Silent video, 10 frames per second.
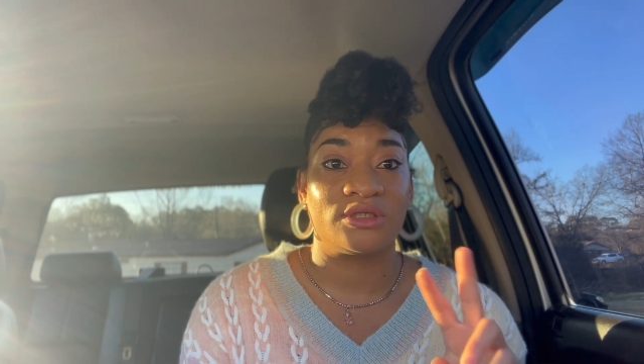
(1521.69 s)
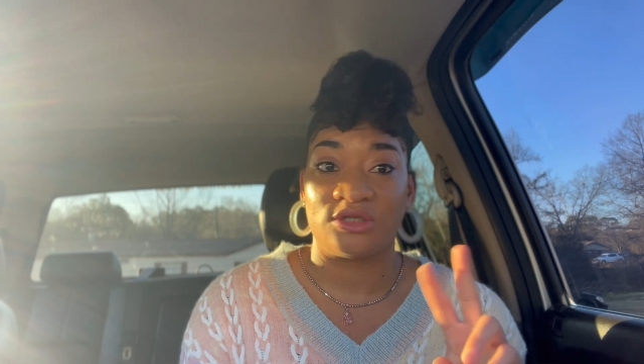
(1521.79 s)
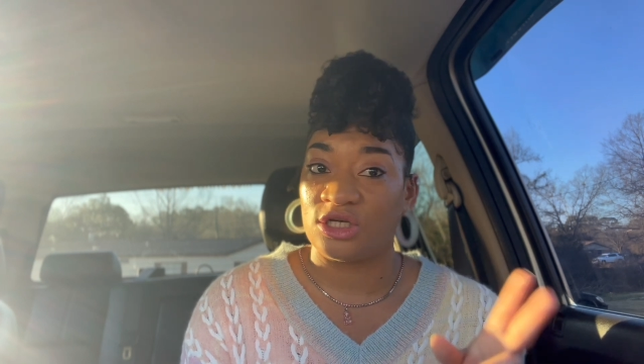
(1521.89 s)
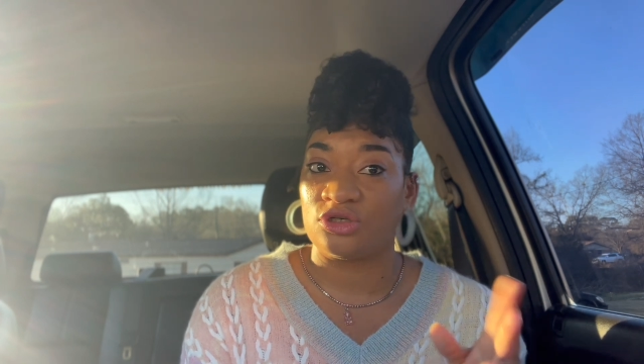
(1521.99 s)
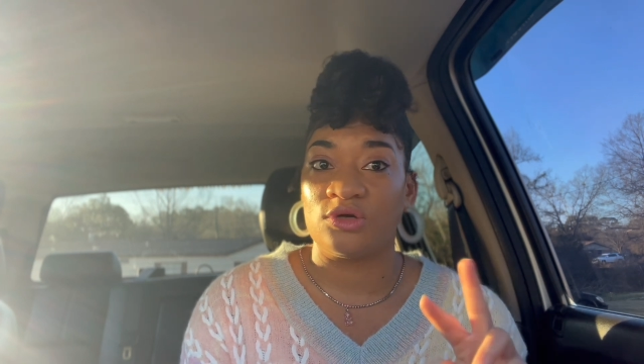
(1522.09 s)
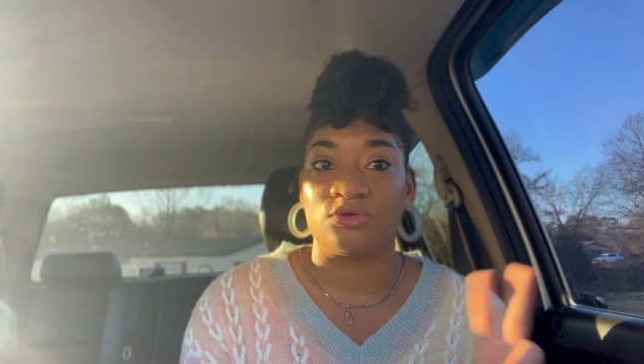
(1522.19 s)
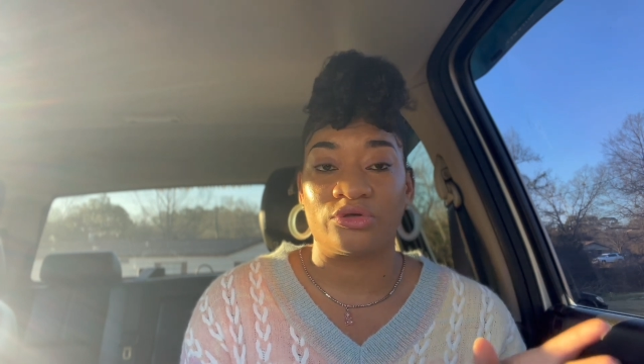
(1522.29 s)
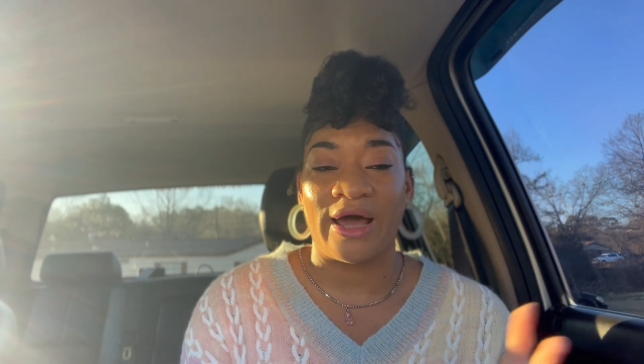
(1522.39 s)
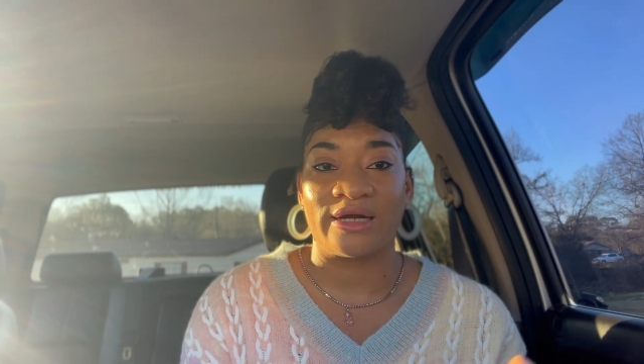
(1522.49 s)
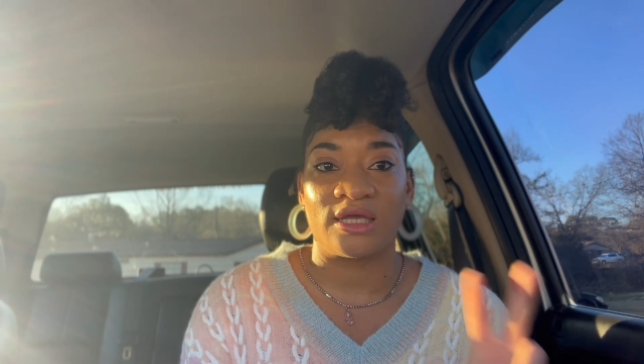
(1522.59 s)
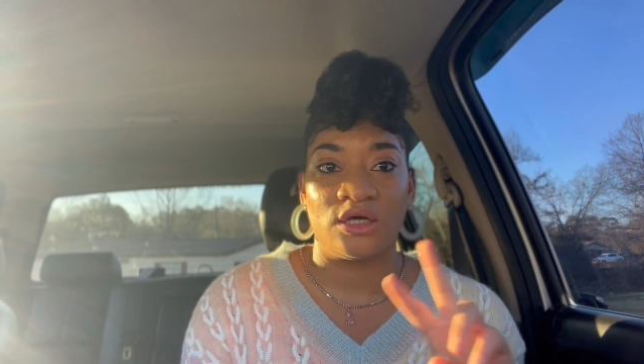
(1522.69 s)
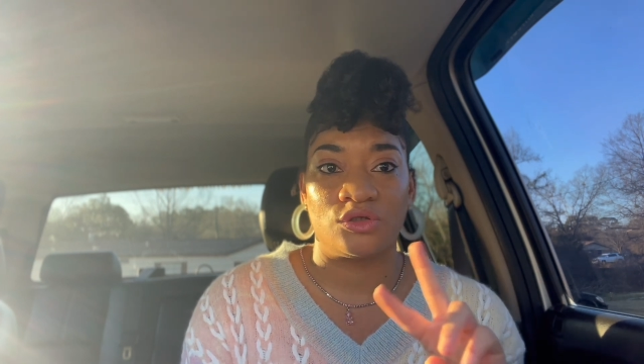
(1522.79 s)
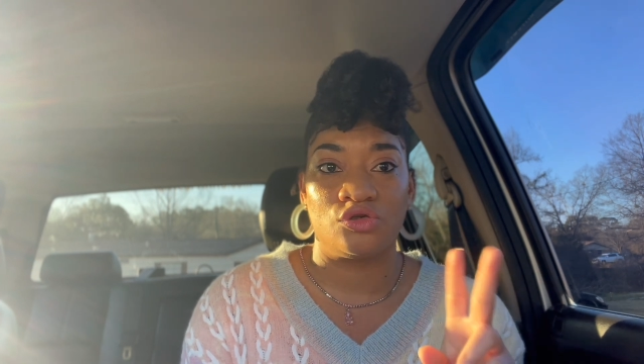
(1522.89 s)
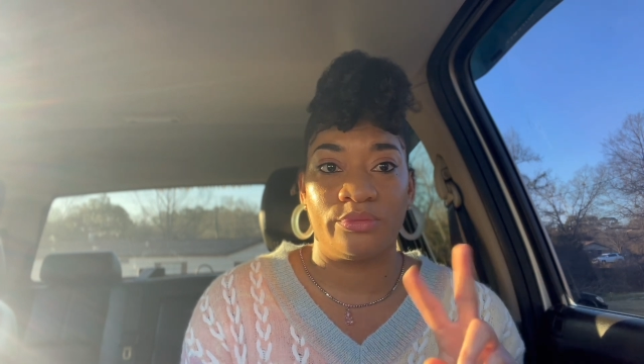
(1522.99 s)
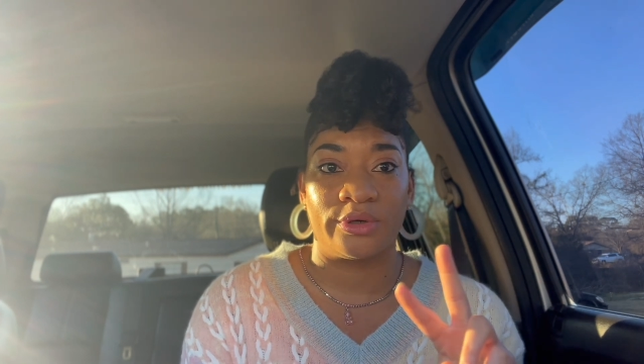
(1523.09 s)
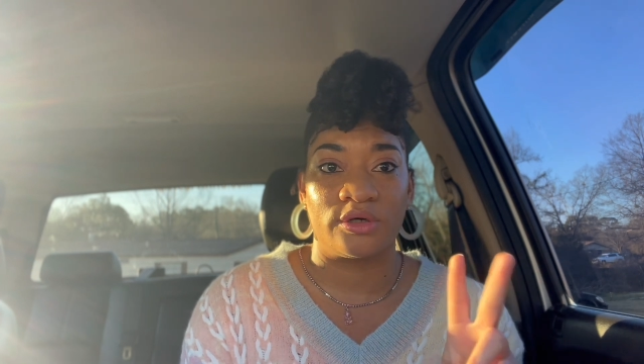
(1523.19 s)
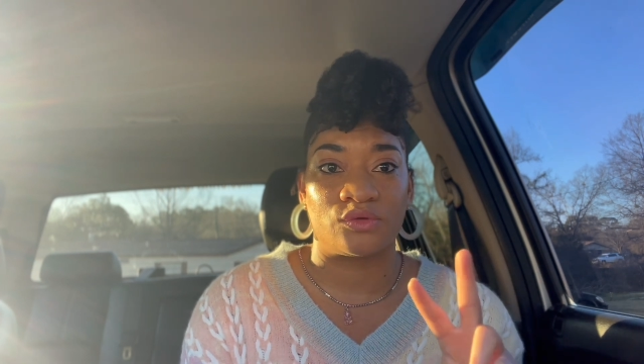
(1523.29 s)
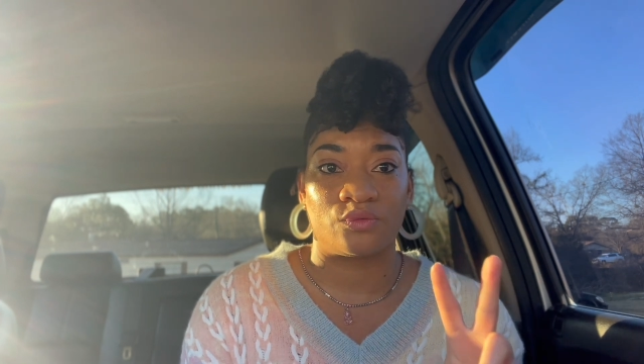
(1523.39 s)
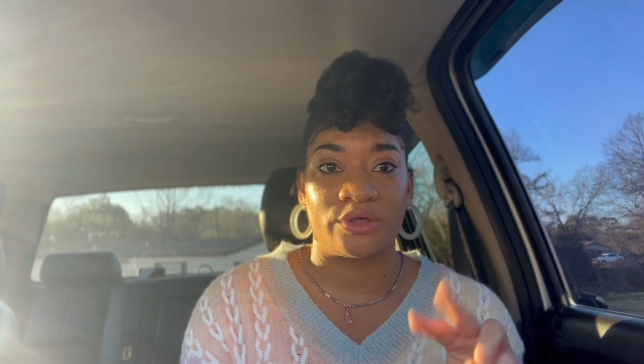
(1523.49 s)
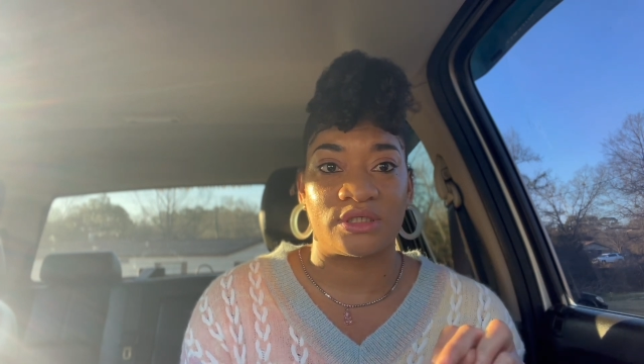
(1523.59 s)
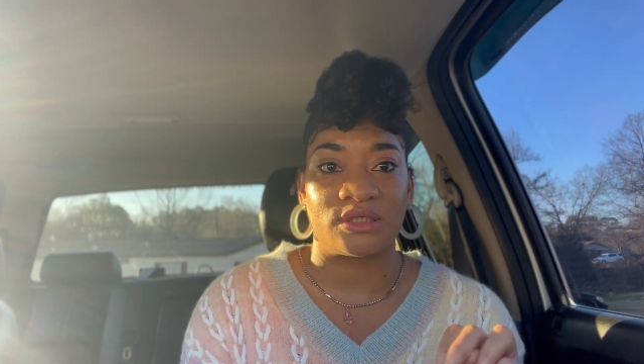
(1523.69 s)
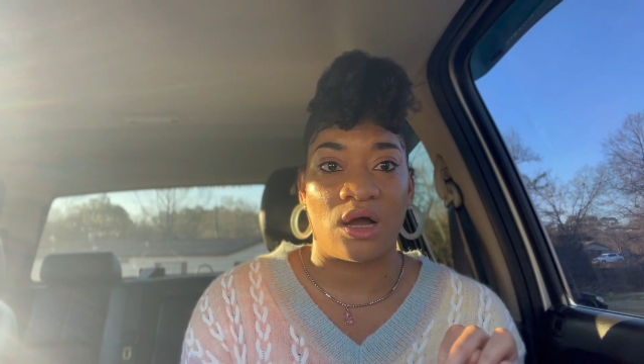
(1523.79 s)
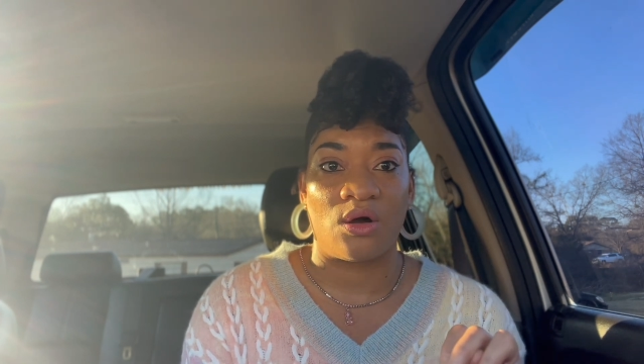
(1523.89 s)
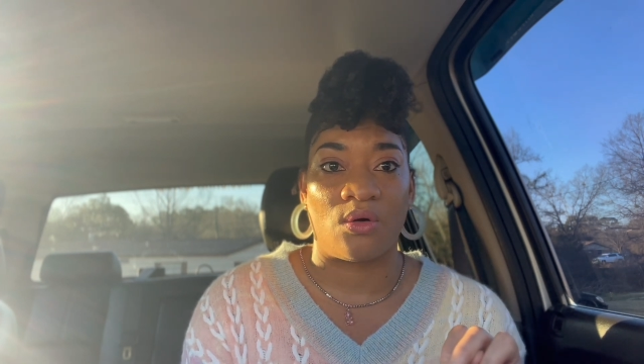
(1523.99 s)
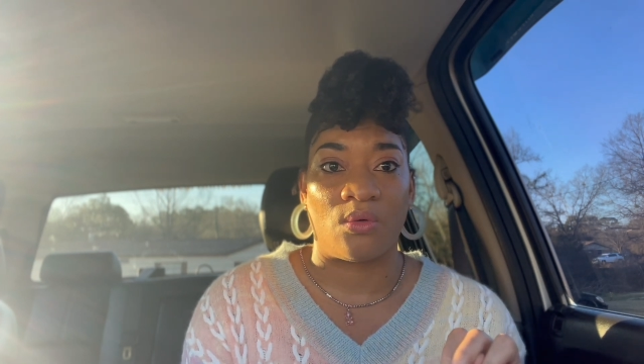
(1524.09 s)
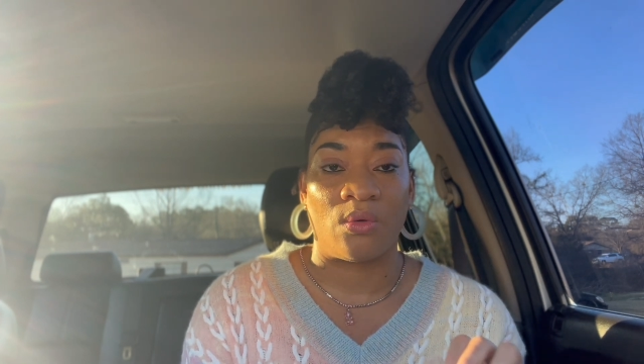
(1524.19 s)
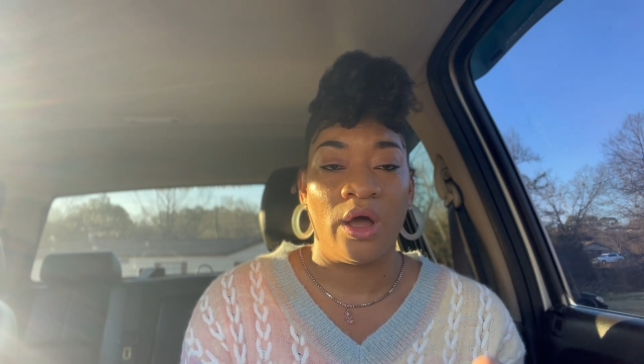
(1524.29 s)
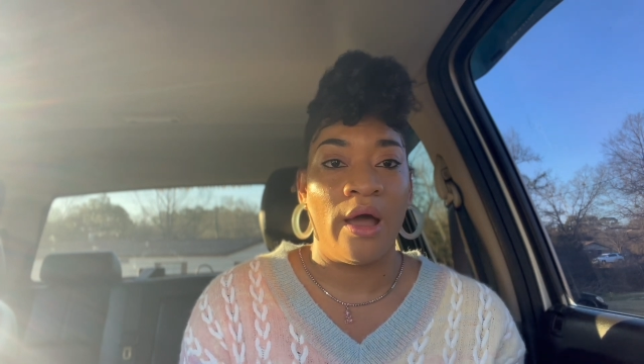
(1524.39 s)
He, he was trying to kill two birds with one stone